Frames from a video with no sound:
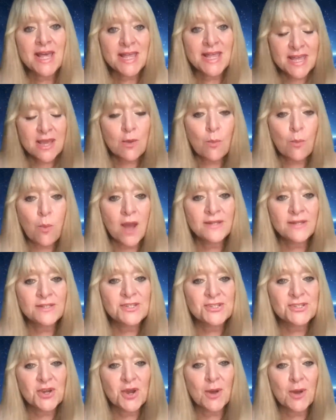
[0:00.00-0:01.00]
their one
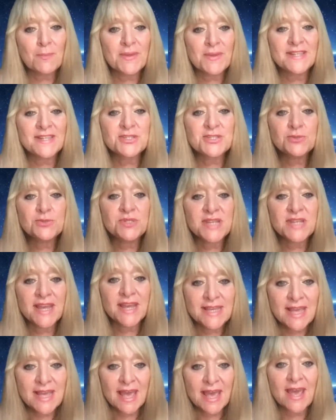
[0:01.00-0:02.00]
job is to
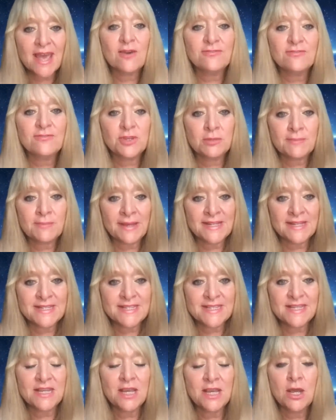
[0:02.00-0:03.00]
take care of
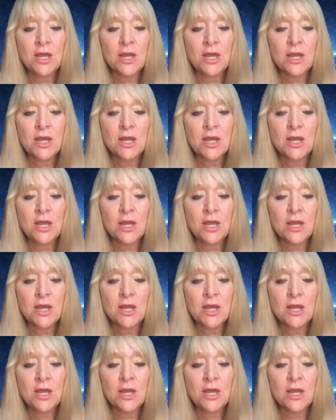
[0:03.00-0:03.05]
humanity,